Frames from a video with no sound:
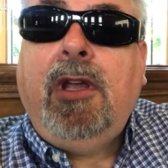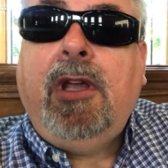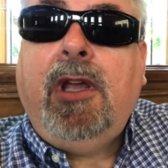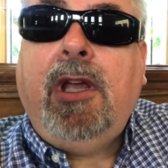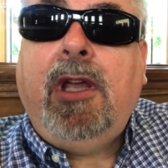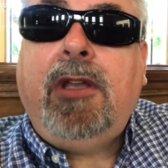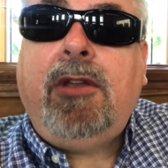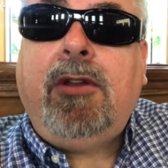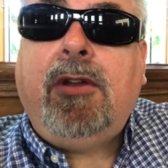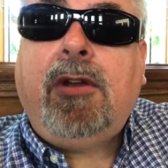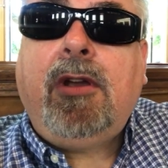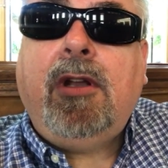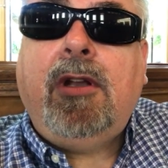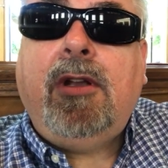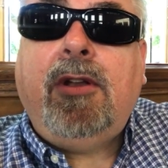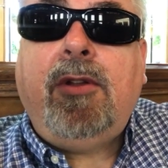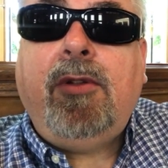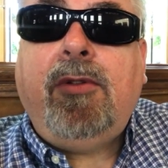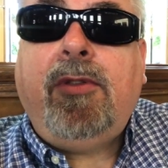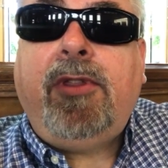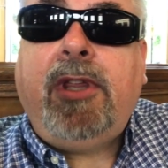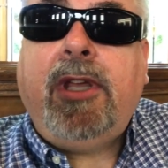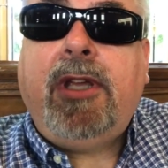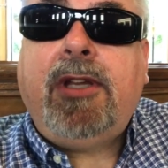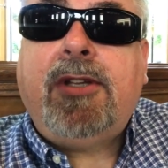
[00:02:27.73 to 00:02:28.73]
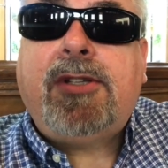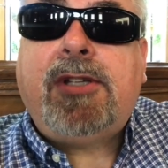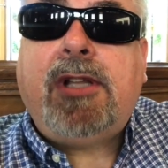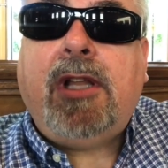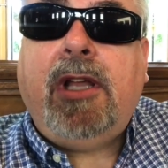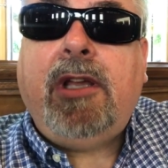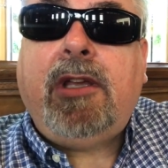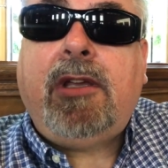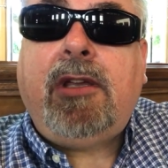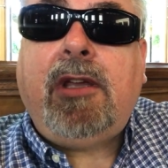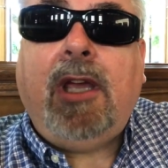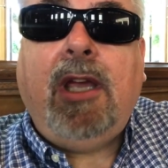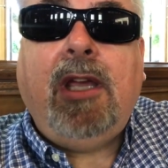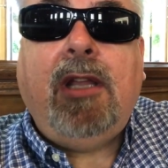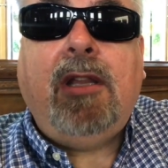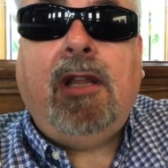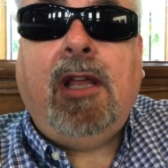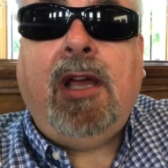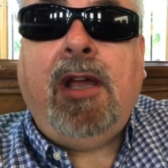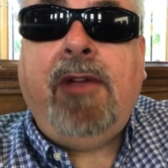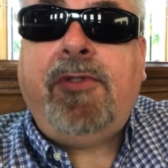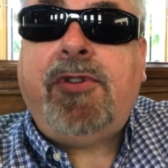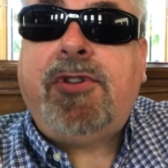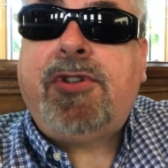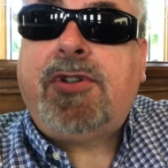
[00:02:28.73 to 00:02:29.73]
And you're going to do things like a
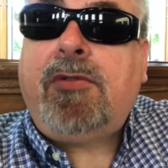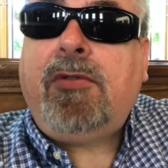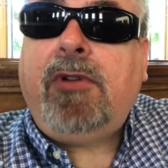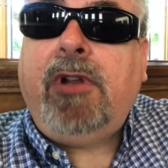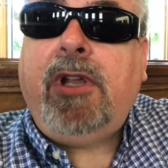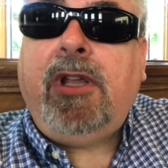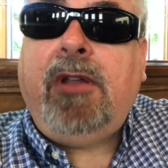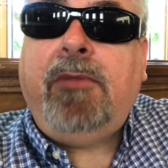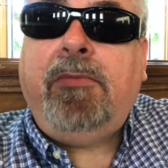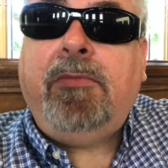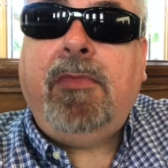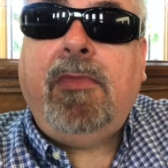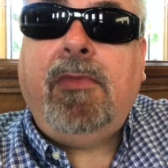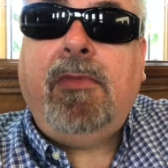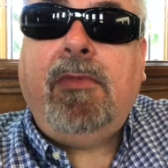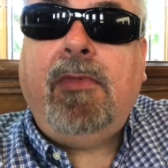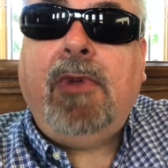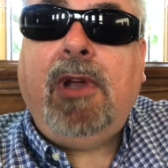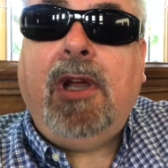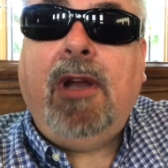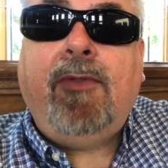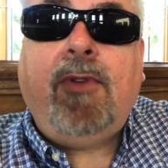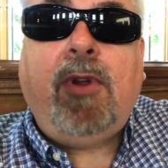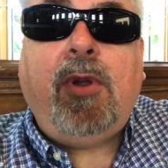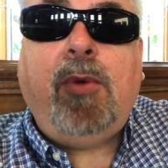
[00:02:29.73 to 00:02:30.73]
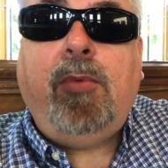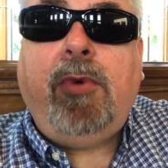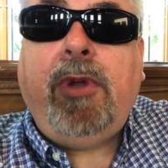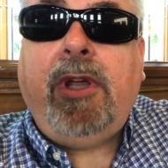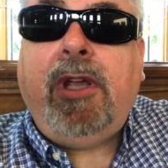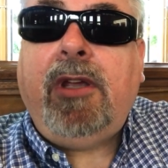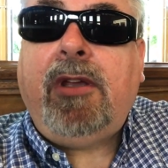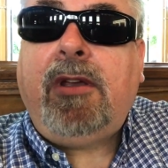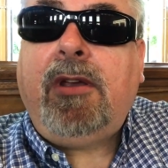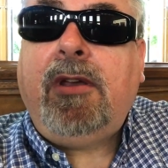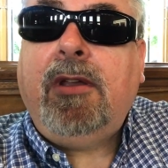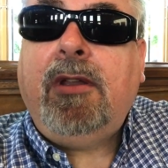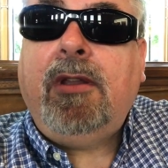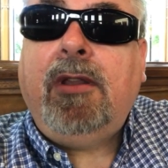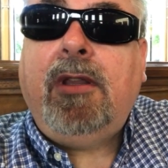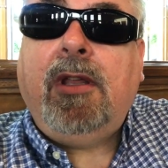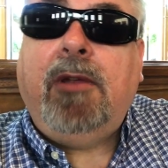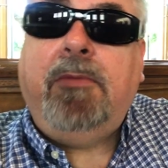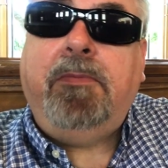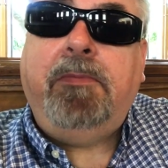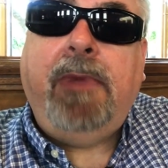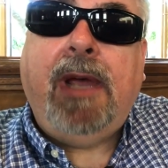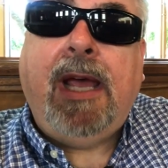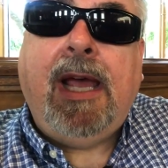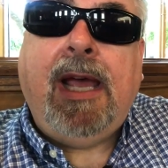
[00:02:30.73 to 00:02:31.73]
live stream every week
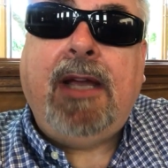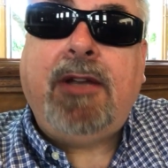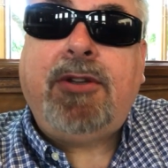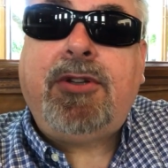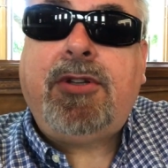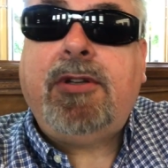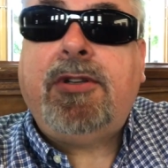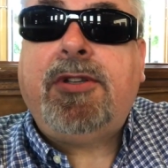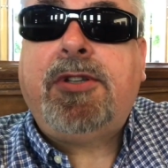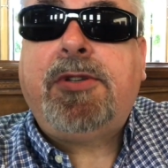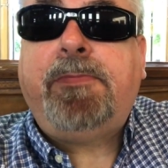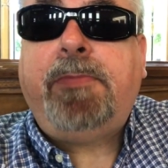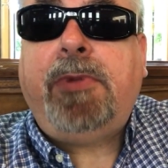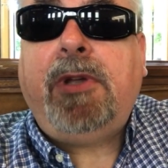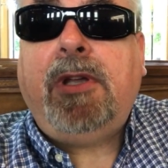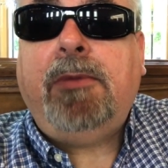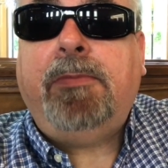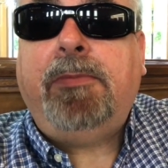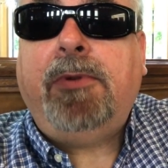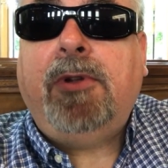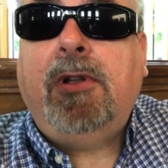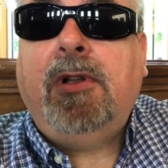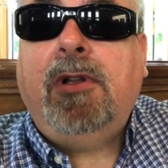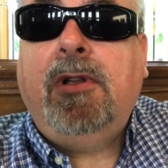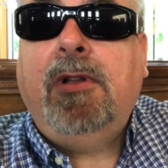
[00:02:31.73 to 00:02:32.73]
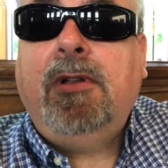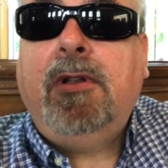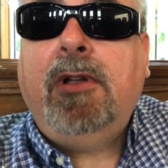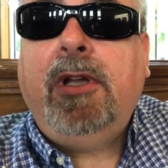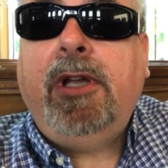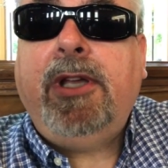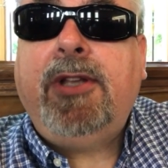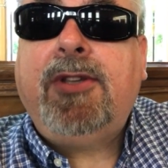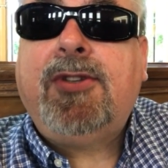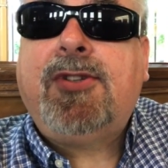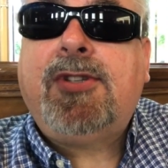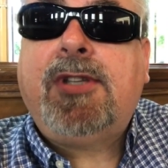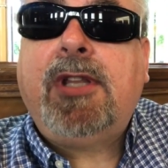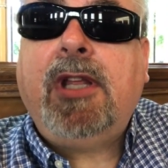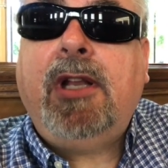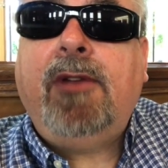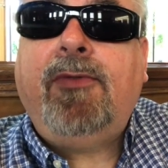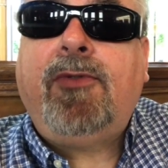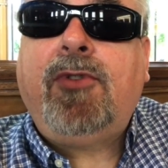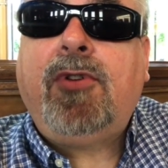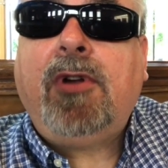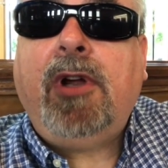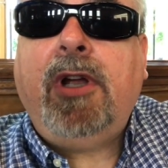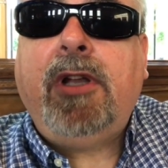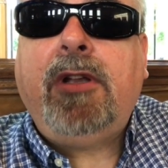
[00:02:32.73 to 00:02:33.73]
that bashes people instead of
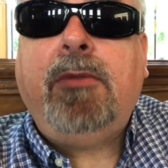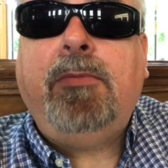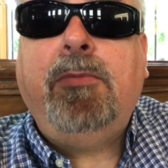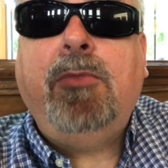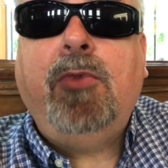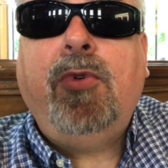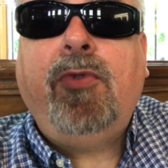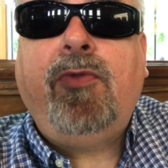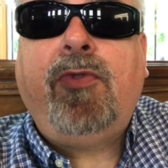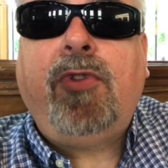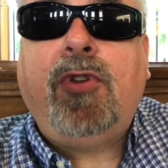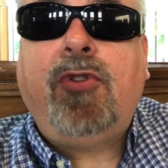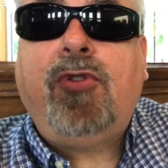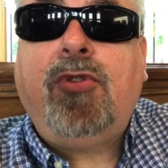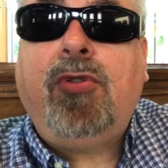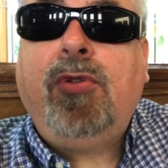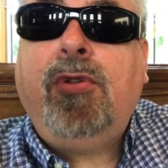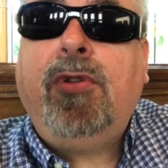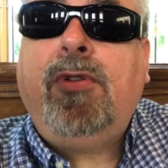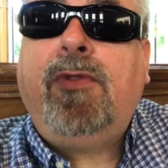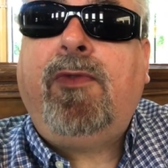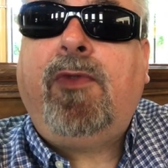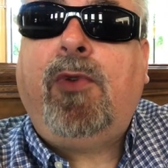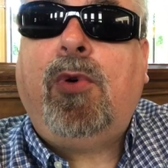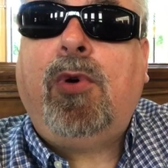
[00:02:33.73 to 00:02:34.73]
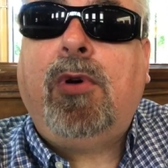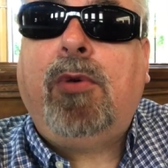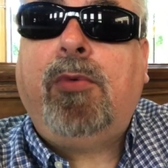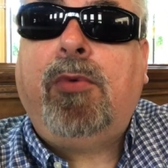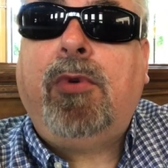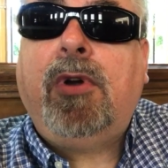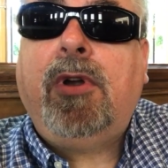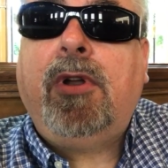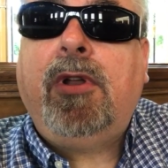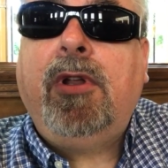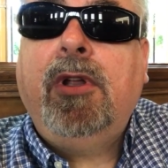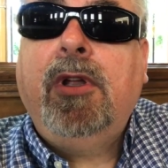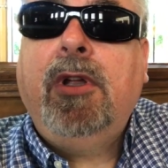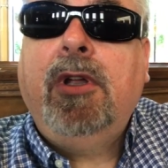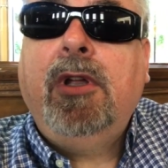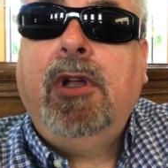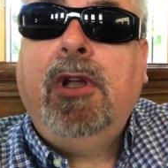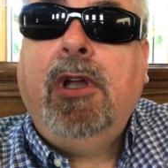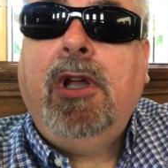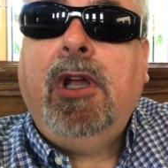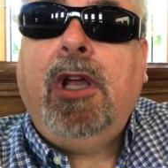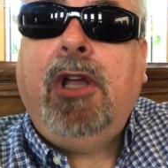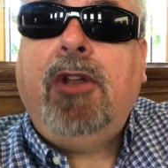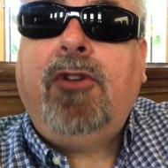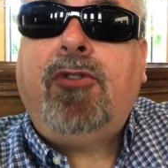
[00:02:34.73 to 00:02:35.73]
trying to move the truth forward
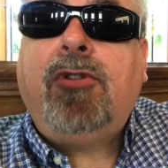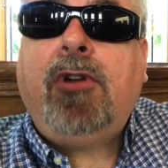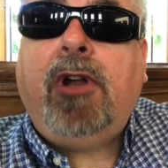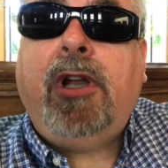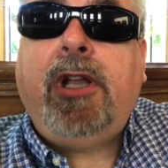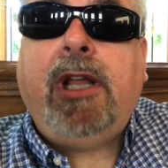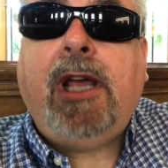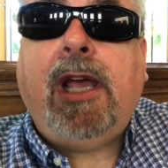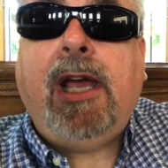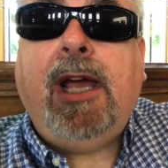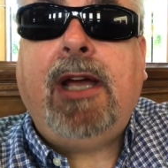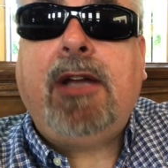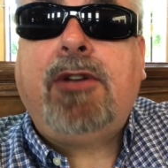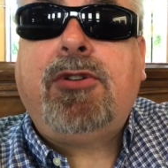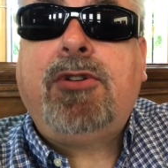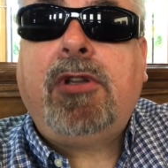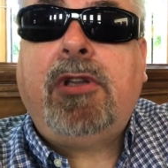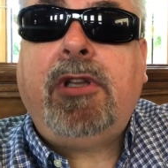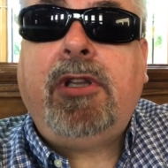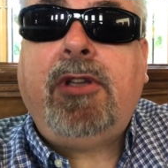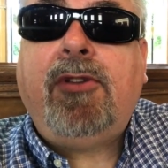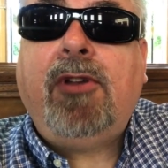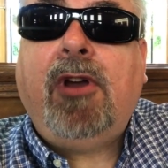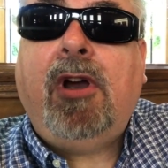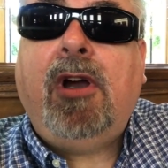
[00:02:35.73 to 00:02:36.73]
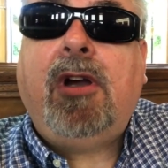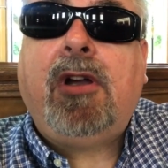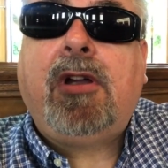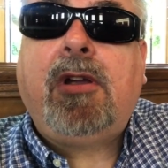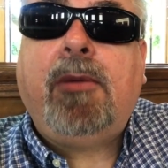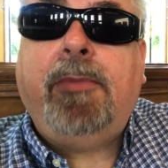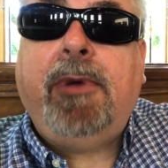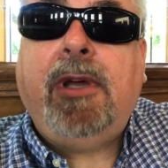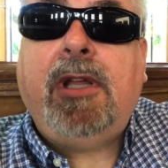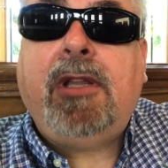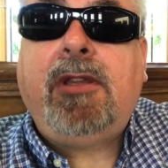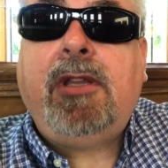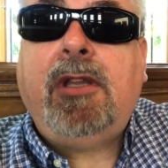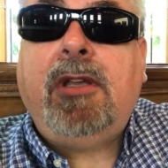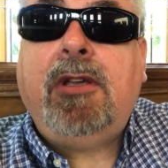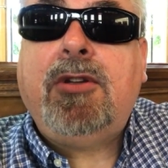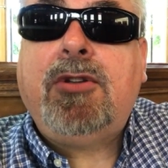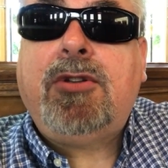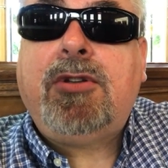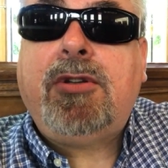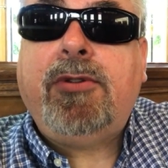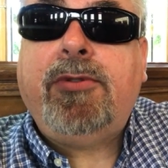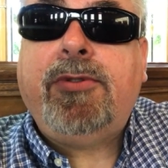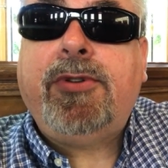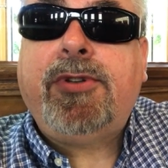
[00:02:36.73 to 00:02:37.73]
and trying to actually talk about the
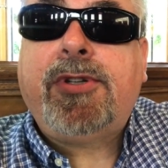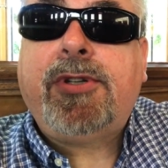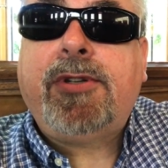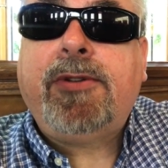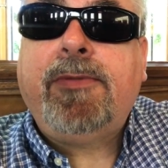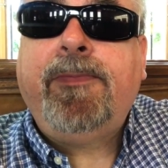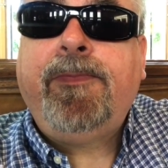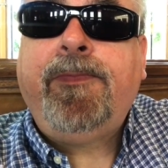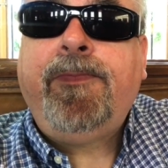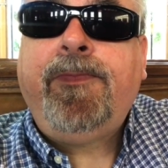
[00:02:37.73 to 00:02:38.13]
issues.